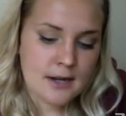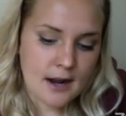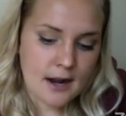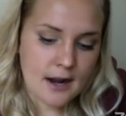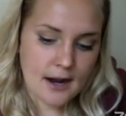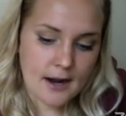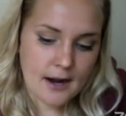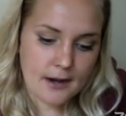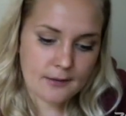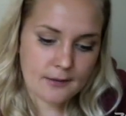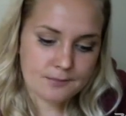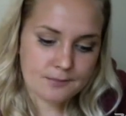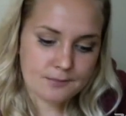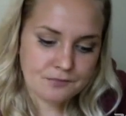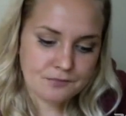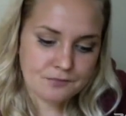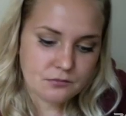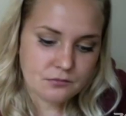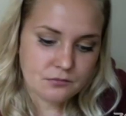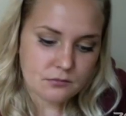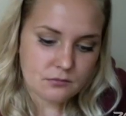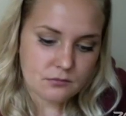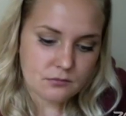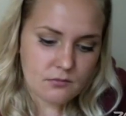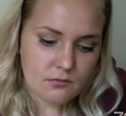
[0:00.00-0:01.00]

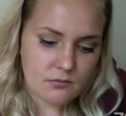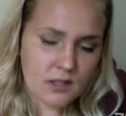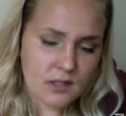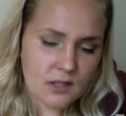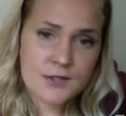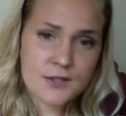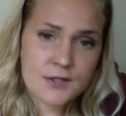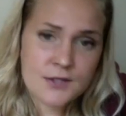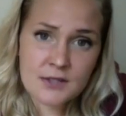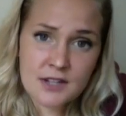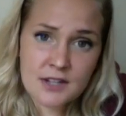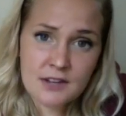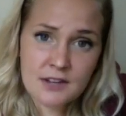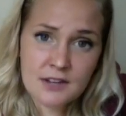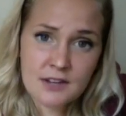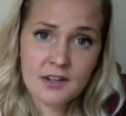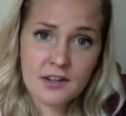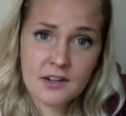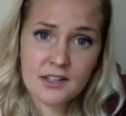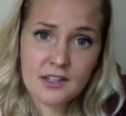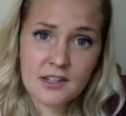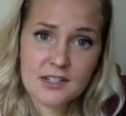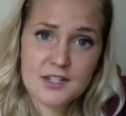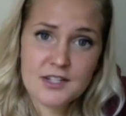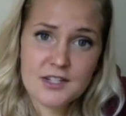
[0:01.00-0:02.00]
So it
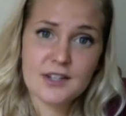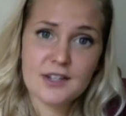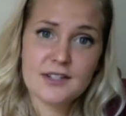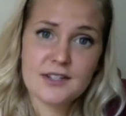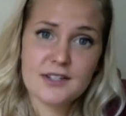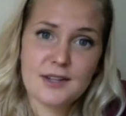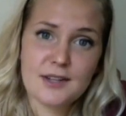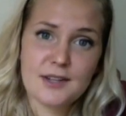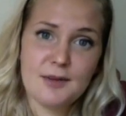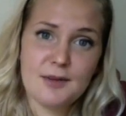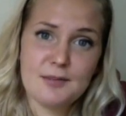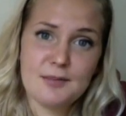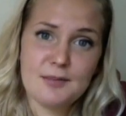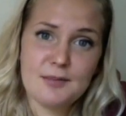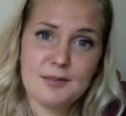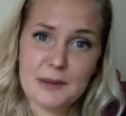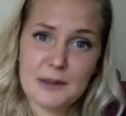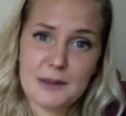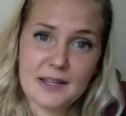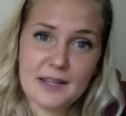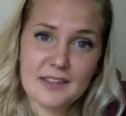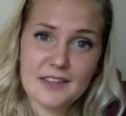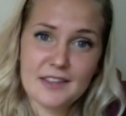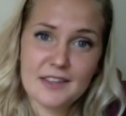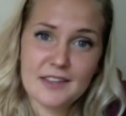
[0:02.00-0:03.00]
definitely took some
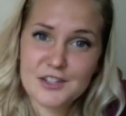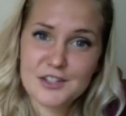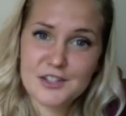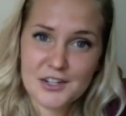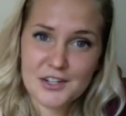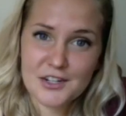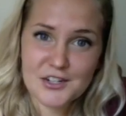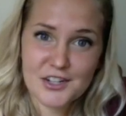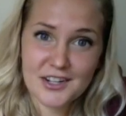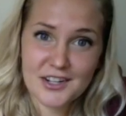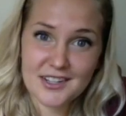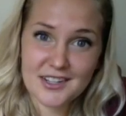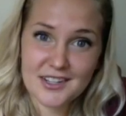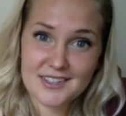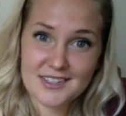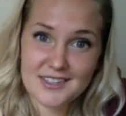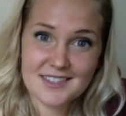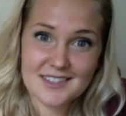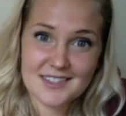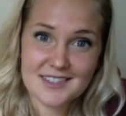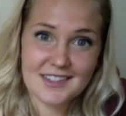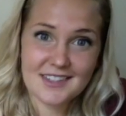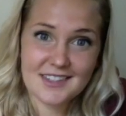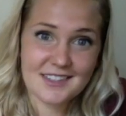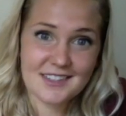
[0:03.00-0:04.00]
being in the trenches
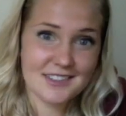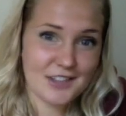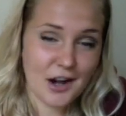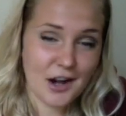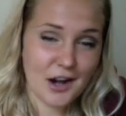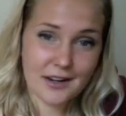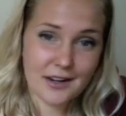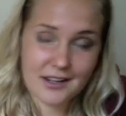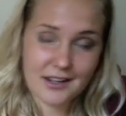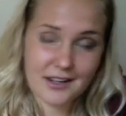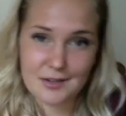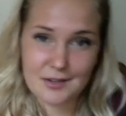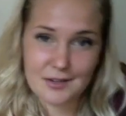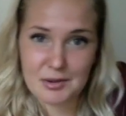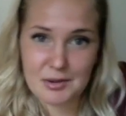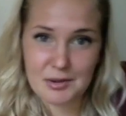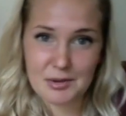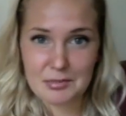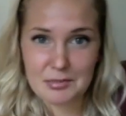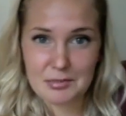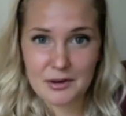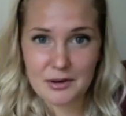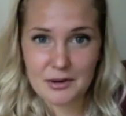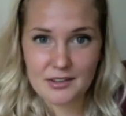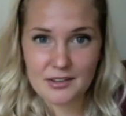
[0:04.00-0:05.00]
and talking to
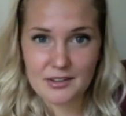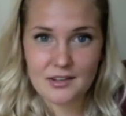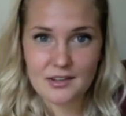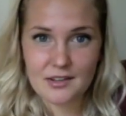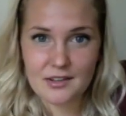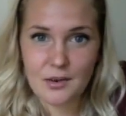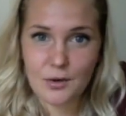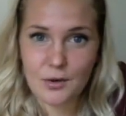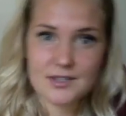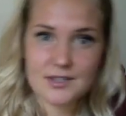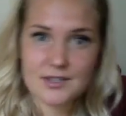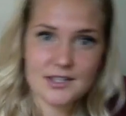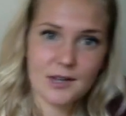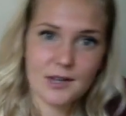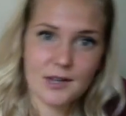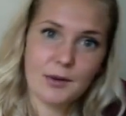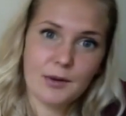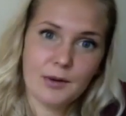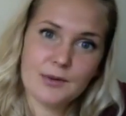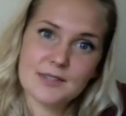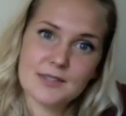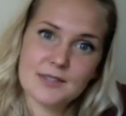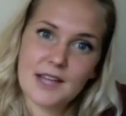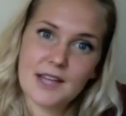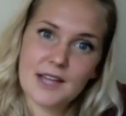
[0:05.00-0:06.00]
people and noticing what
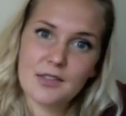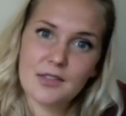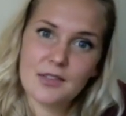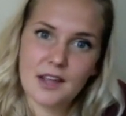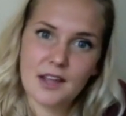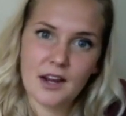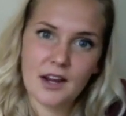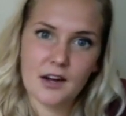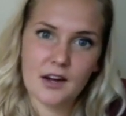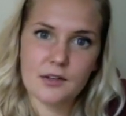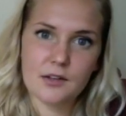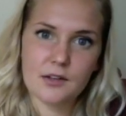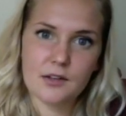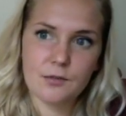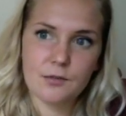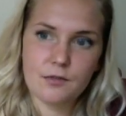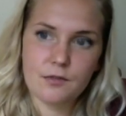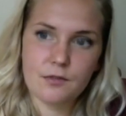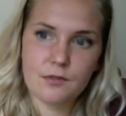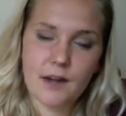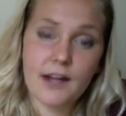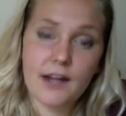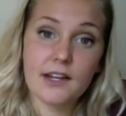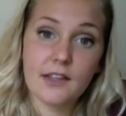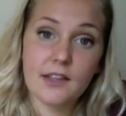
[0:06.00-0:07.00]
was out there and
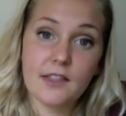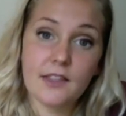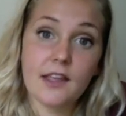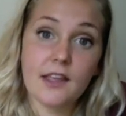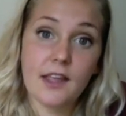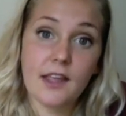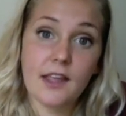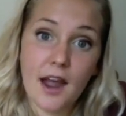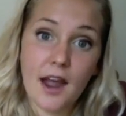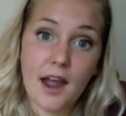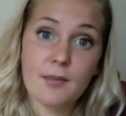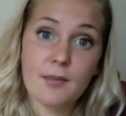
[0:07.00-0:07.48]
finding the gap.